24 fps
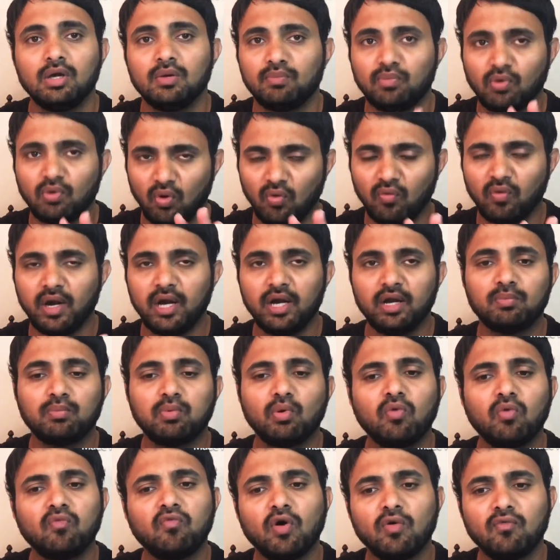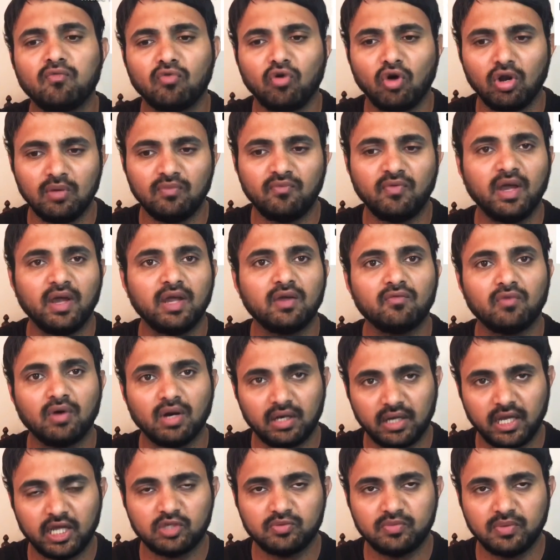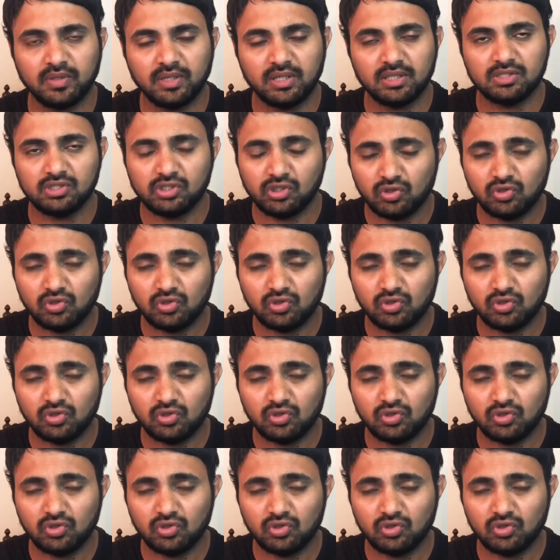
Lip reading: Provide a proof of qualifying work experience.